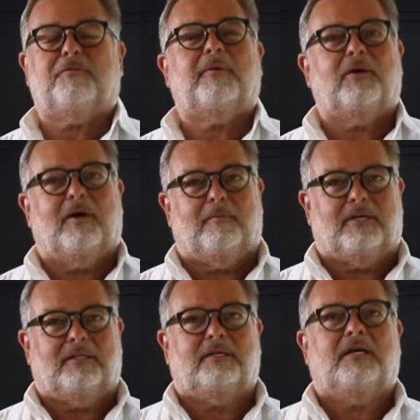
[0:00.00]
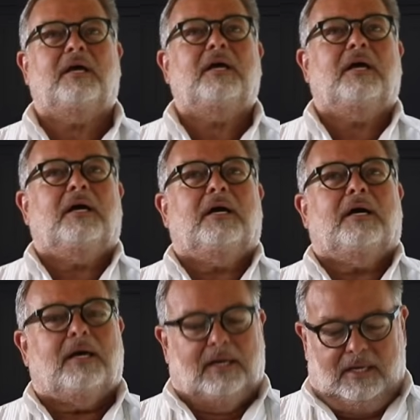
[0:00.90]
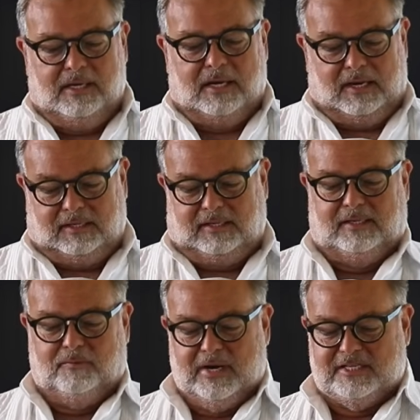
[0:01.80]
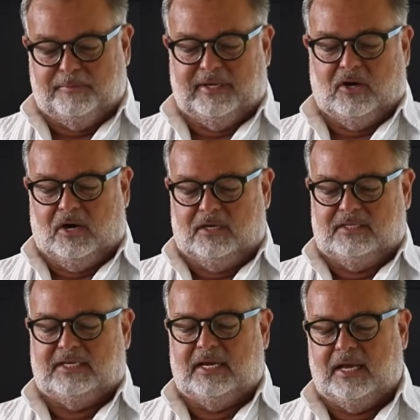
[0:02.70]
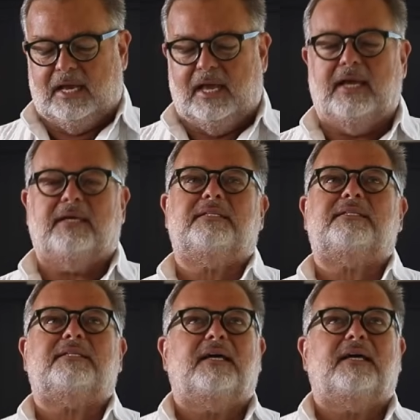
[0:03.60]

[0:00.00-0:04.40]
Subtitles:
from my grandmother on little recipe cards, and